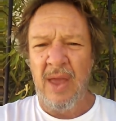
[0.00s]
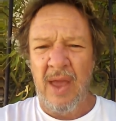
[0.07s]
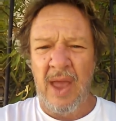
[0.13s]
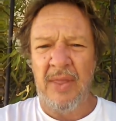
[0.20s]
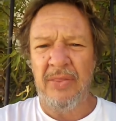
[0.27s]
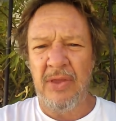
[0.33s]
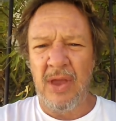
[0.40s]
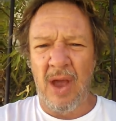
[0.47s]

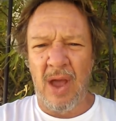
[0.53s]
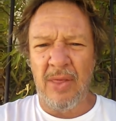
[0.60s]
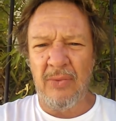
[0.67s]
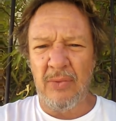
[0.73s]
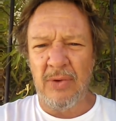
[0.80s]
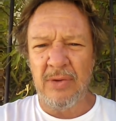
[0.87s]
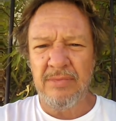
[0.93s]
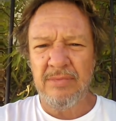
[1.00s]
And the
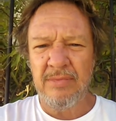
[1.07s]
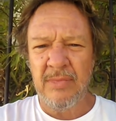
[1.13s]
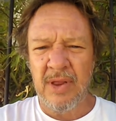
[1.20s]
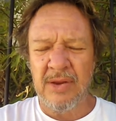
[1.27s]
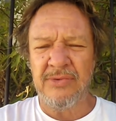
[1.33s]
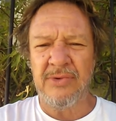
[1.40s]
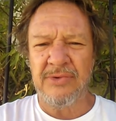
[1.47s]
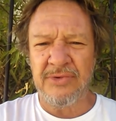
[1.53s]
other one
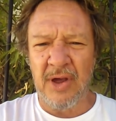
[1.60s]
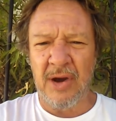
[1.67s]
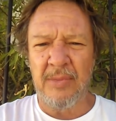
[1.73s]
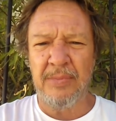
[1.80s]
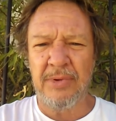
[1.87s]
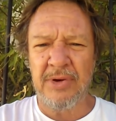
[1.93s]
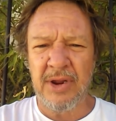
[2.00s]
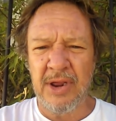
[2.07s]
is the son
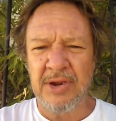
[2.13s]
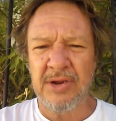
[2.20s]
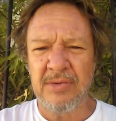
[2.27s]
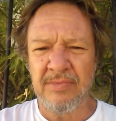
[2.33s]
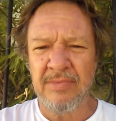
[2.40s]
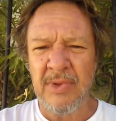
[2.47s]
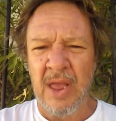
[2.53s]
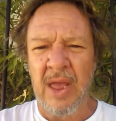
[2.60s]
of perdition.